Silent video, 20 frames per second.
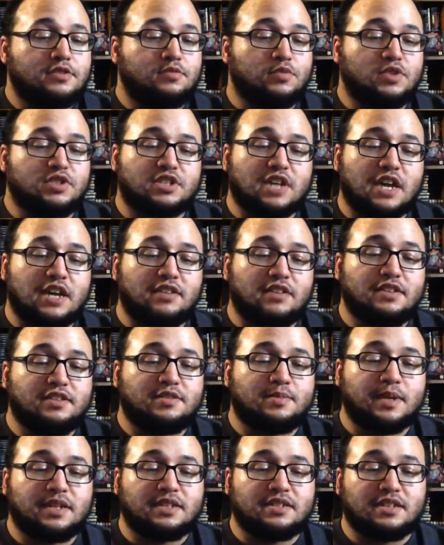Which kind of
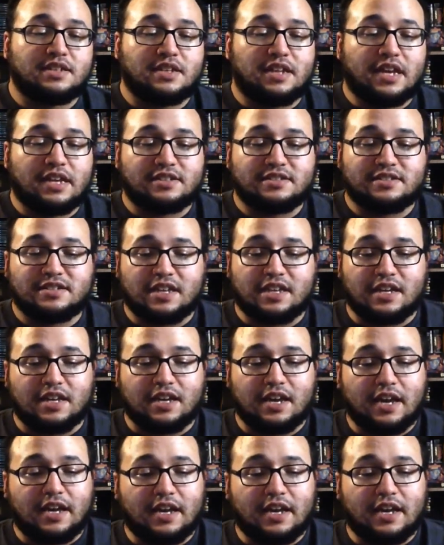leads me into the next thing.